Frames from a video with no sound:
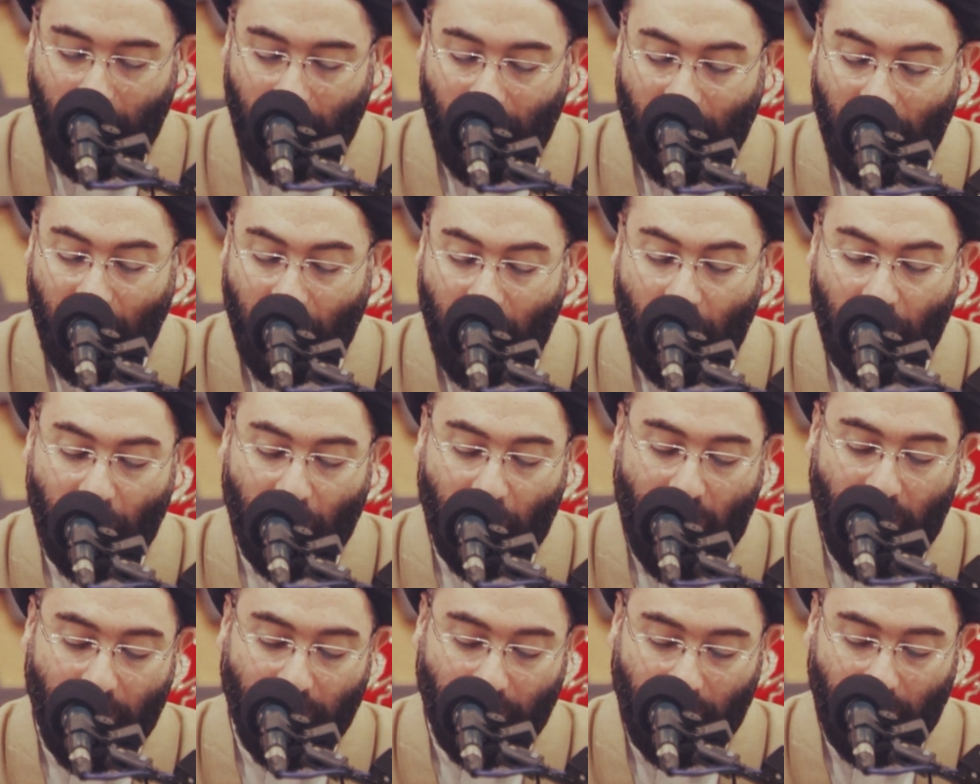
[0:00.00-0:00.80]
In
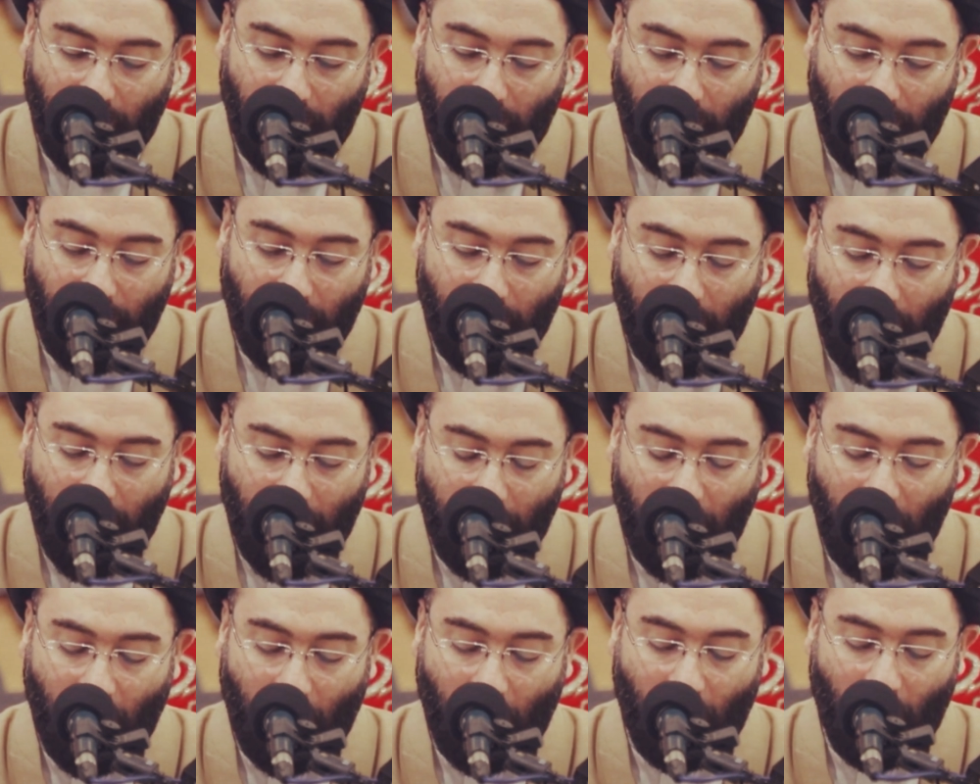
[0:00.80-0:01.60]
another hadith,
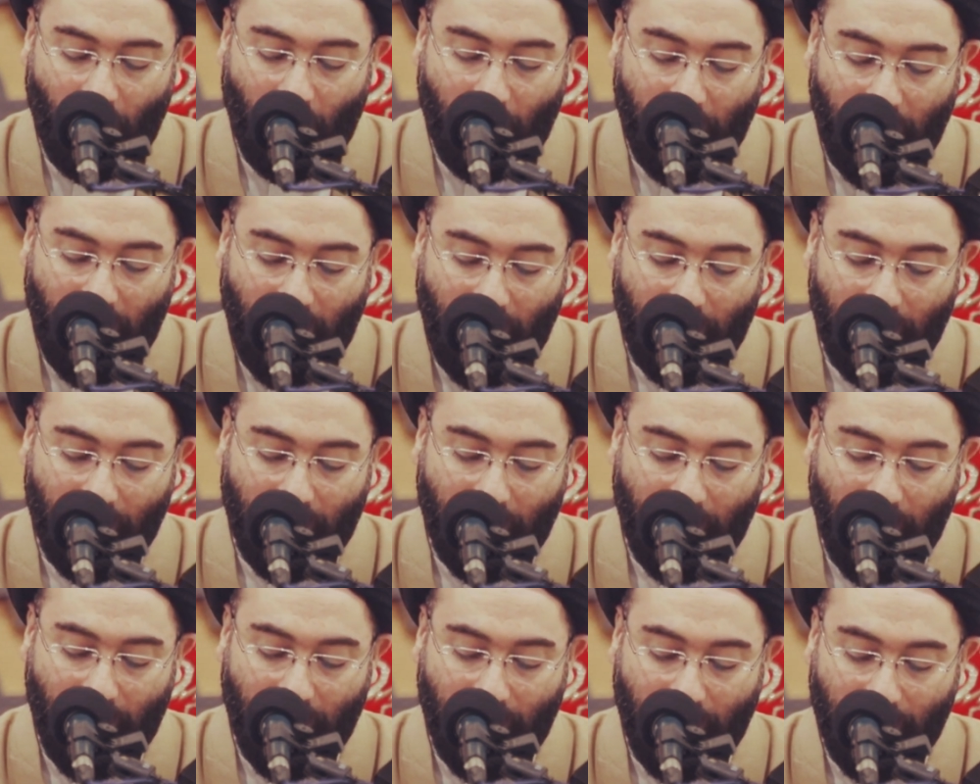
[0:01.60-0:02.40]
Amir al-Mu'mineen
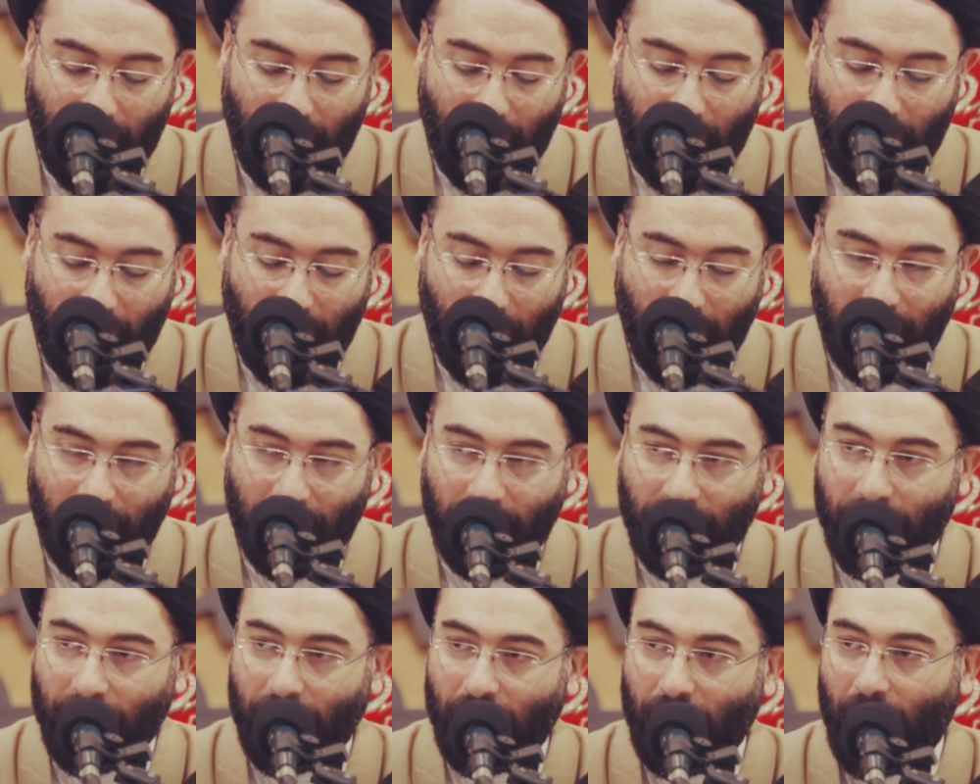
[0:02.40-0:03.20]
says,
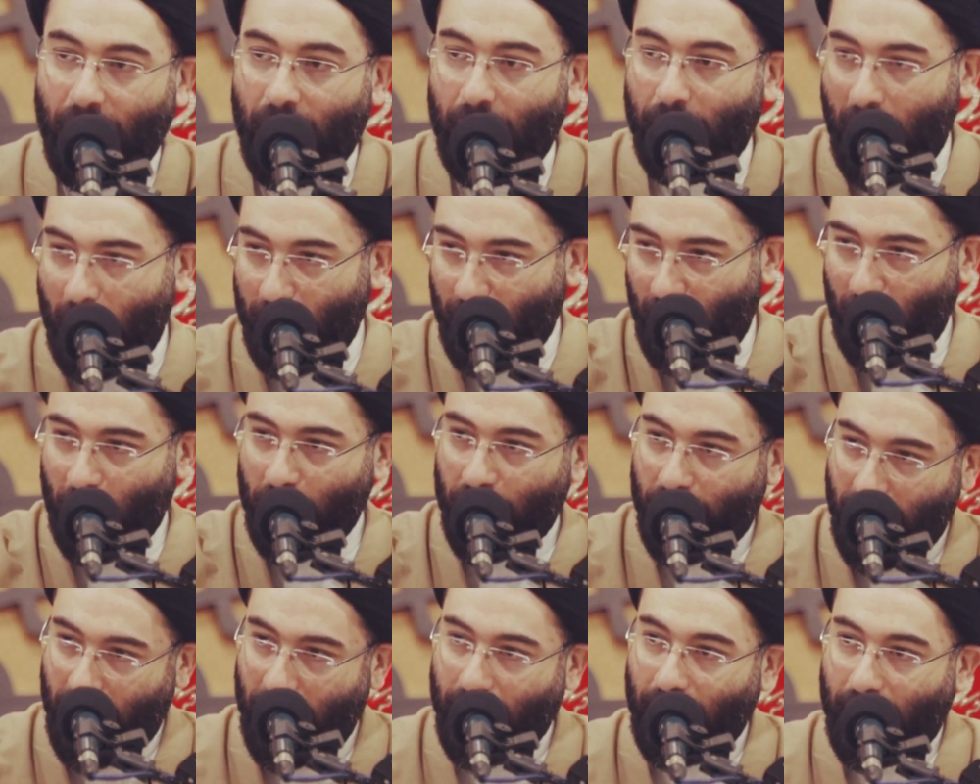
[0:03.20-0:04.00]
Imam
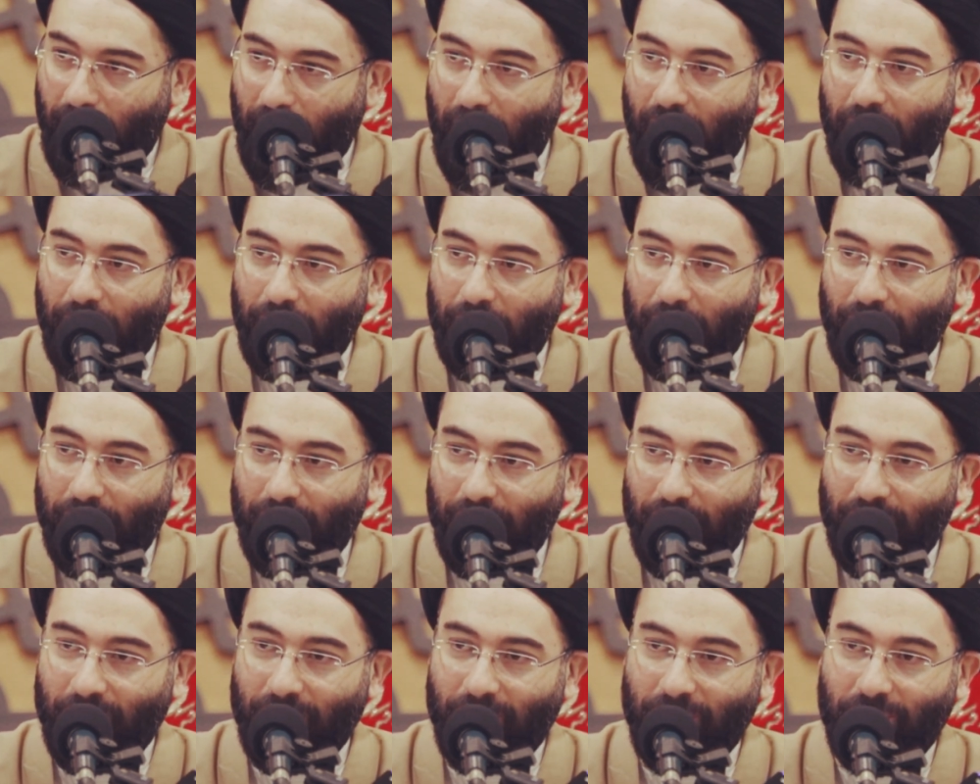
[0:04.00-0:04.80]
al-Hussein came
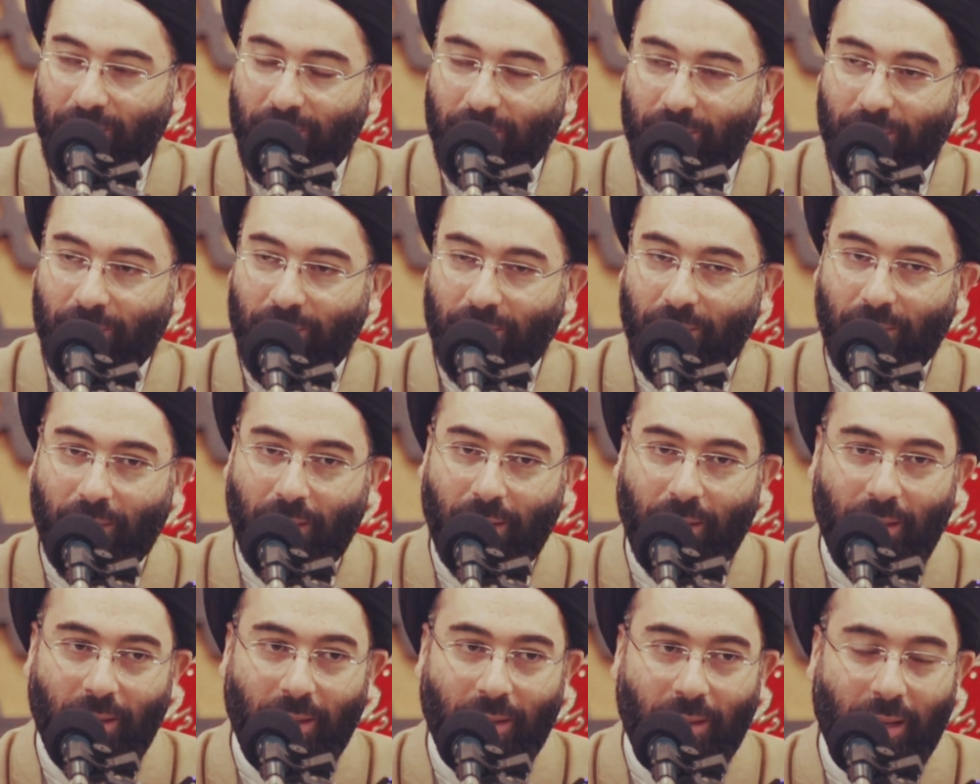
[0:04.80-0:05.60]

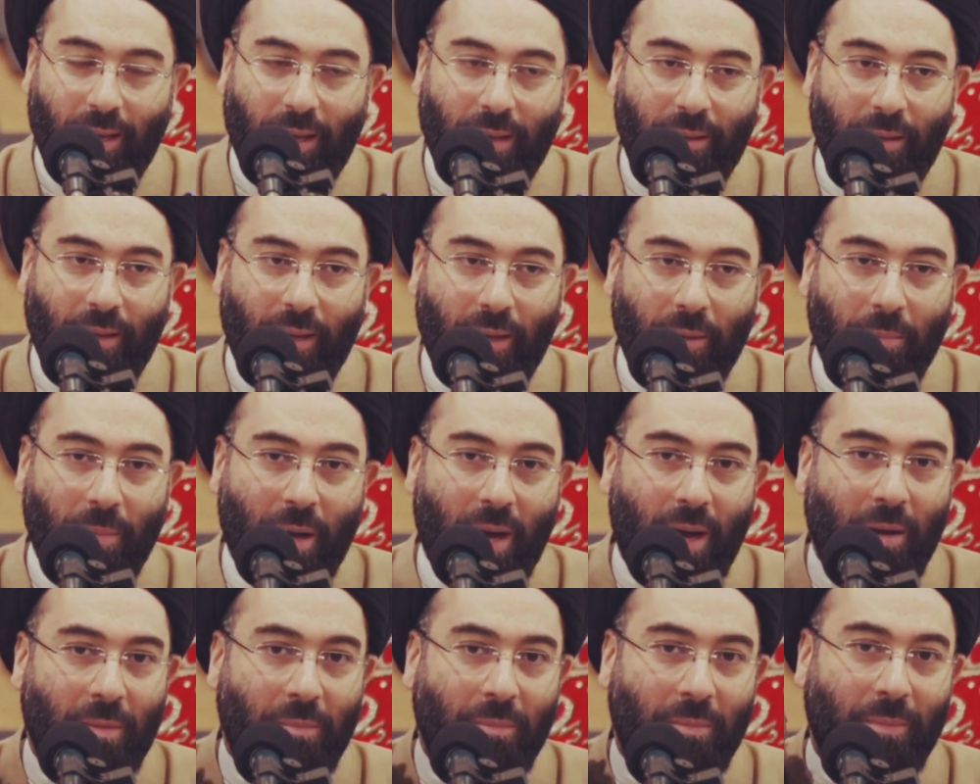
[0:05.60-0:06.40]
and the
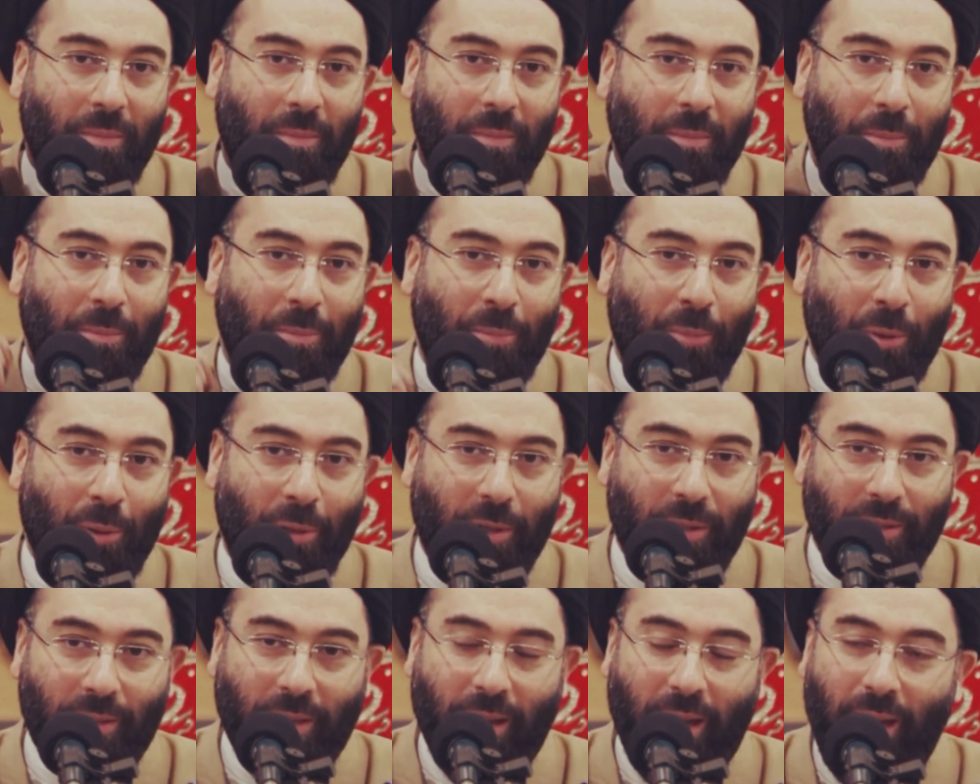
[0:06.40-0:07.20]
Imam
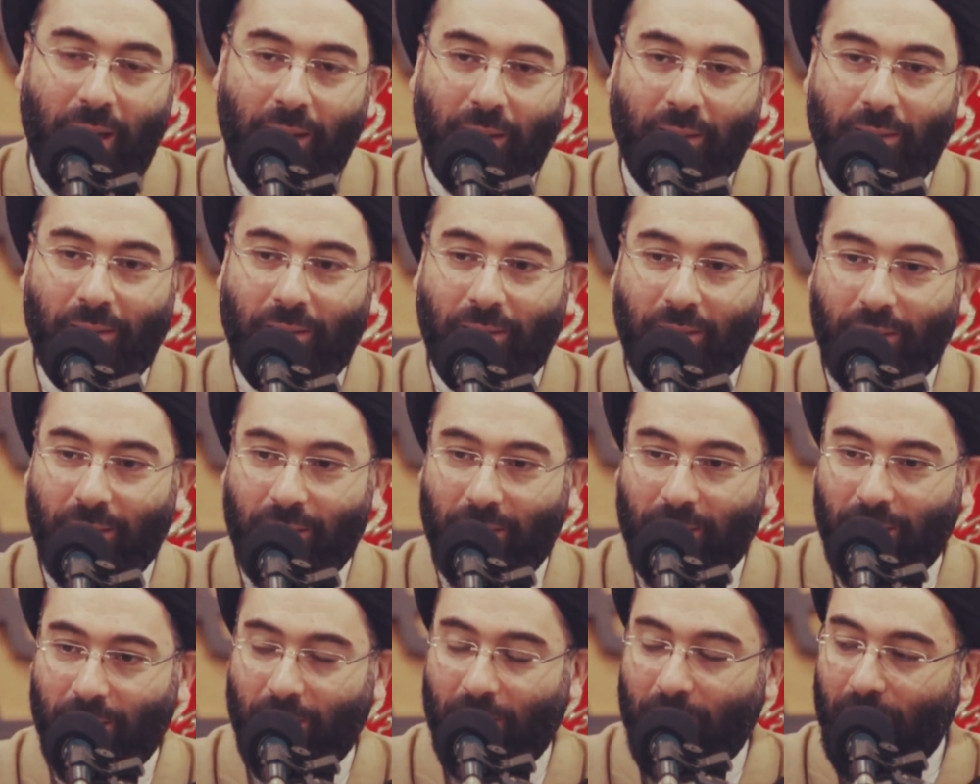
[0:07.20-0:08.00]
put his head
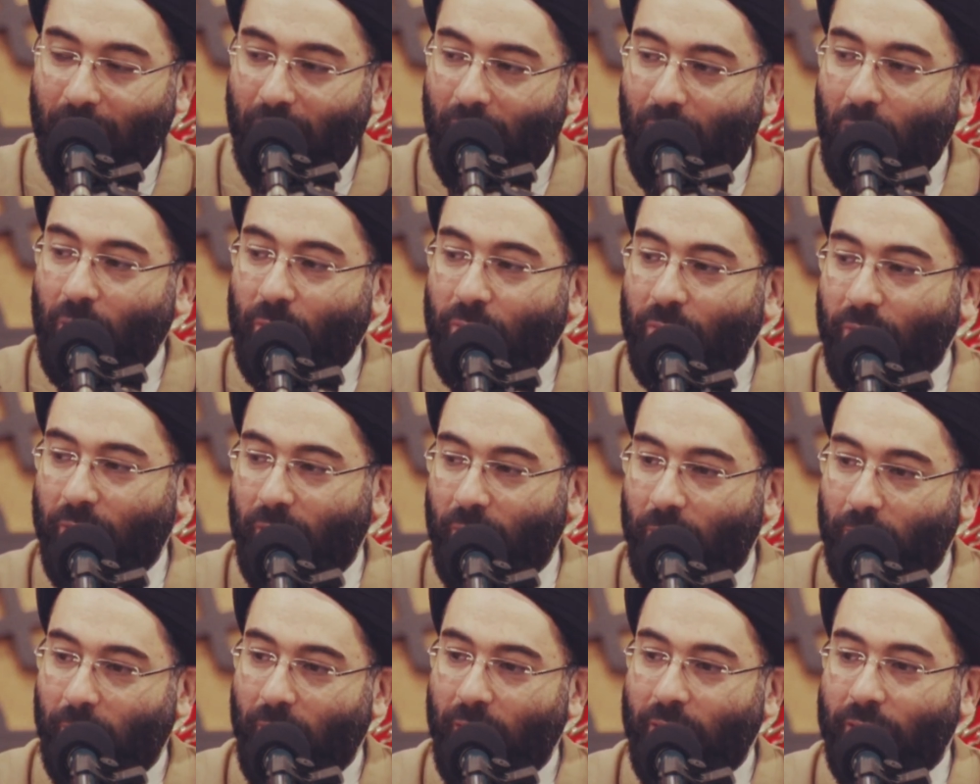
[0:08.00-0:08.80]
over
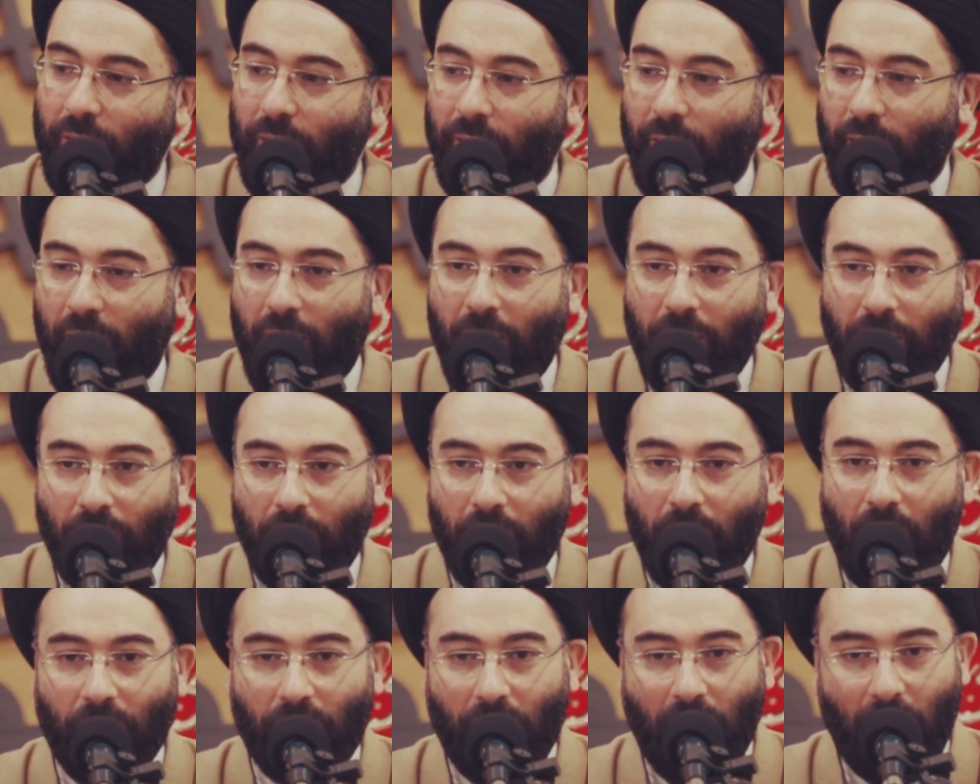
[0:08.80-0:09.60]
the blessed
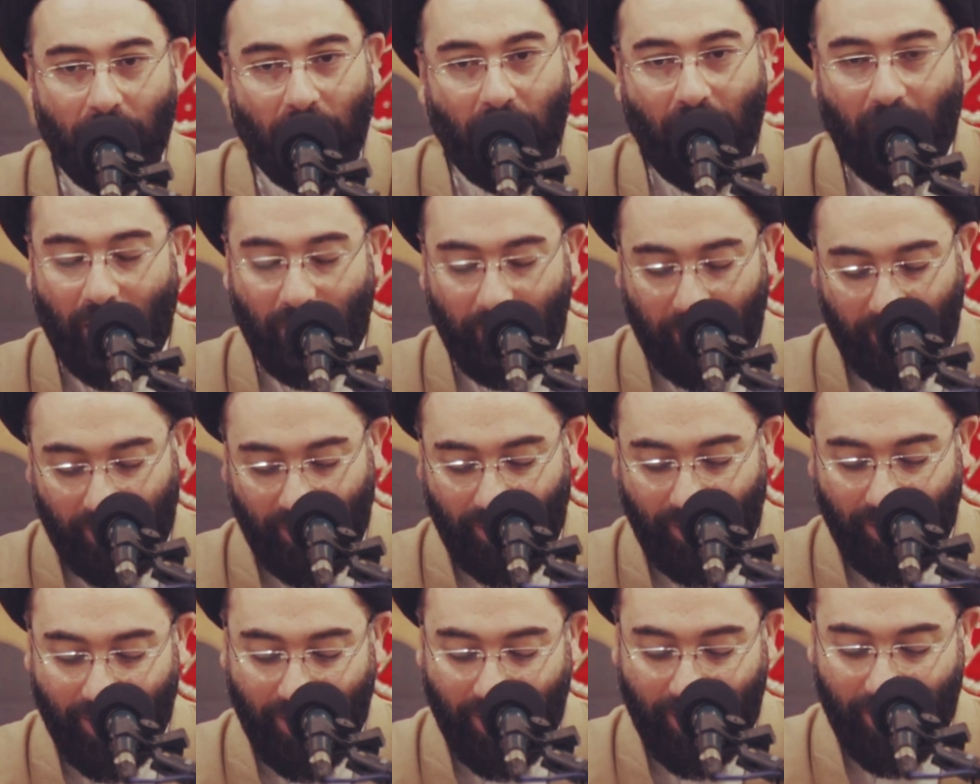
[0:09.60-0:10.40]
head of Aba
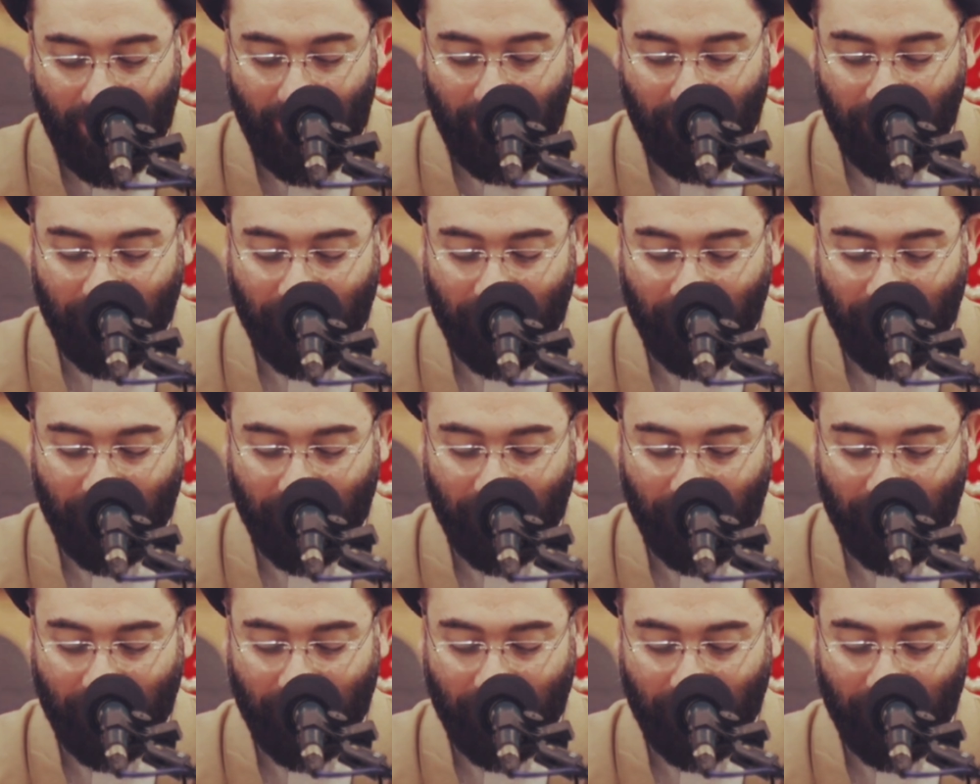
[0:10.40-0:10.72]
Abdullah.